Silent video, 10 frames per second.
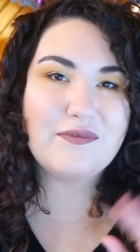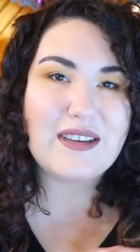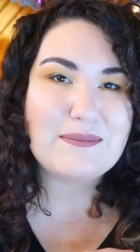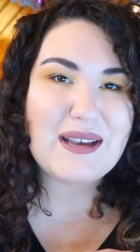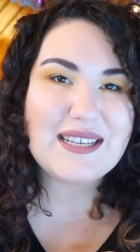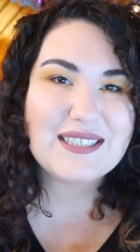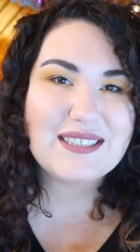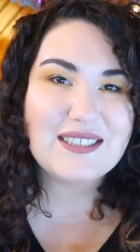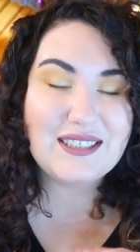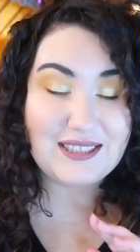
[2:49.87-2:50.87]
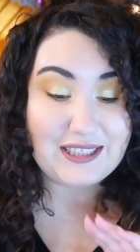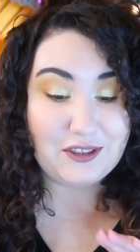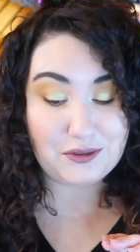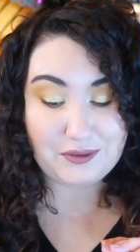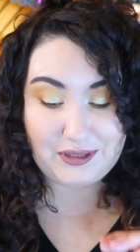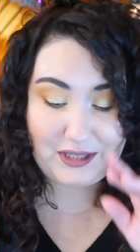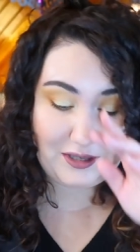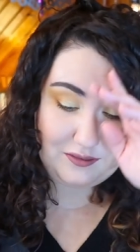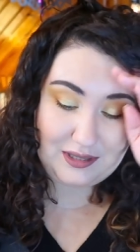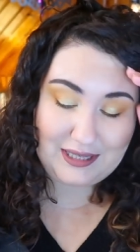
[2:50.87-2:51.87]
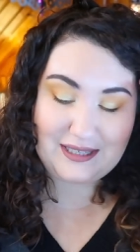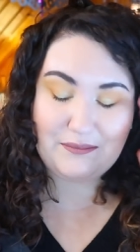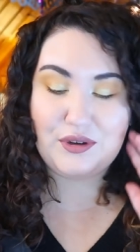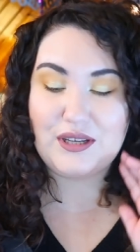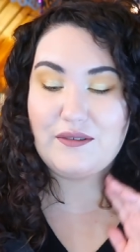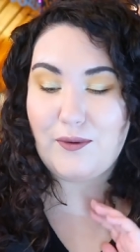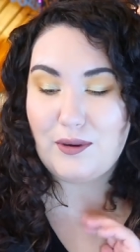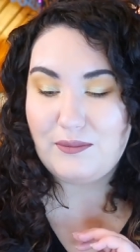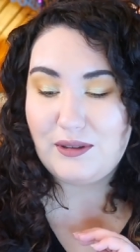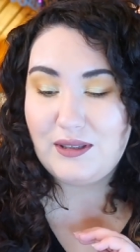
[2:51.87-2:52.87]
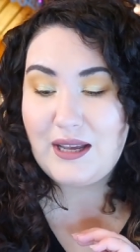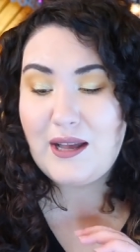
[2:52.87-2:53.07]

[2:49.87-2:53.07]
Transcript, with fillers: face masks, because I think those are really cute and they seem pretty affordable.